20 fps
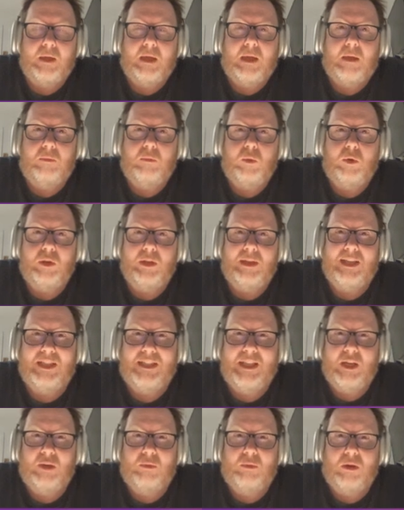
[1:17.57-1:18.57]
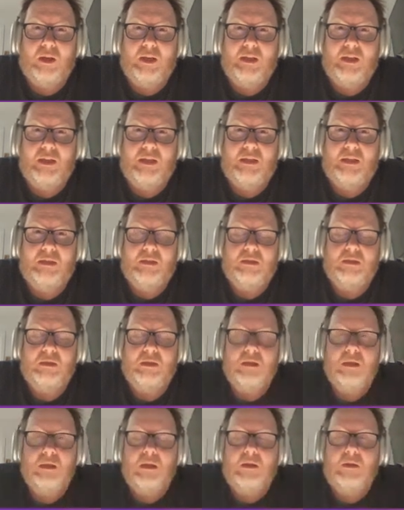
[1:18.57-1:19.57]
what you need to get right is
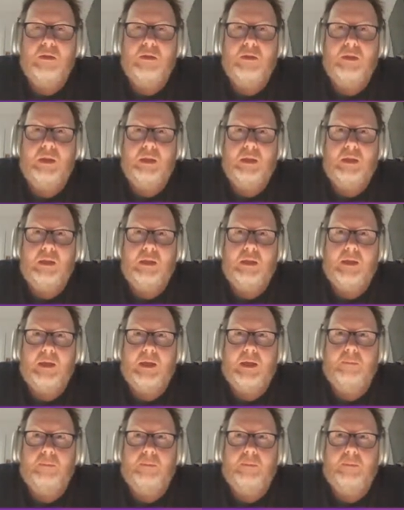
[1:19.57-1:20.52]
the